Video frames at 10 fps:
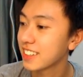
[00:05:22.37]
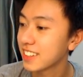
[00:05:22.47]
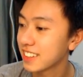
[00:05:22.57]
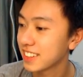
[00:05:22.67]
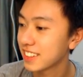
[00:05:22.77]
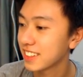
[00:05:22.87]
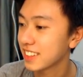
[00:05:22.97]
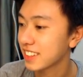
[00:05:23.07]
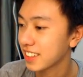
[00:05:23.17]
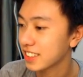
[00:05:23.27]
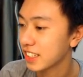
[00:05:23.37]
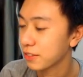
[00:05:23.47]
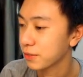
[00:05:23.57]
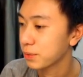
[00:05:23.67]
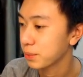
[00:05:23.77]
Thanks. Because you
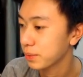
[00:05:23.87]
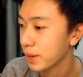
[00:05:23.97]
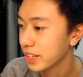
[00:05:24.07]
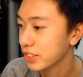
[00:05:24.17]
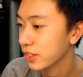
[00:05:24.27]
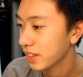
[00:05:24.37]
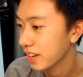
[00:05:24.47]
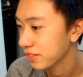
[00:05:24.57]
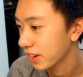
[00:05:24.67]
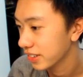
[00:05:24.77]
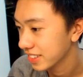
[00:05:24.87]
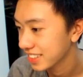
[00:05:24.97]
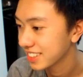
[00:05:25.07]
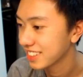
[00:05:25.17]
have Razer headphones.